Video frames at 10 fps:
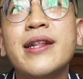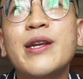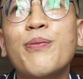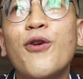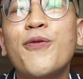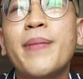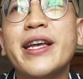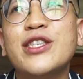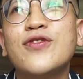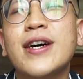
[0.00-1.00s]
I think both my
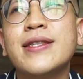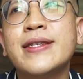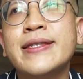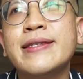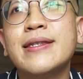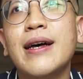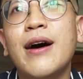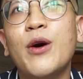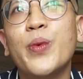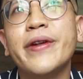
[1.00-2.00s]
instructors
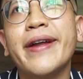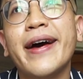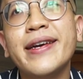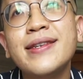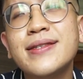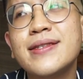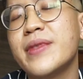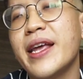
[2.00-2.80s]
were nice.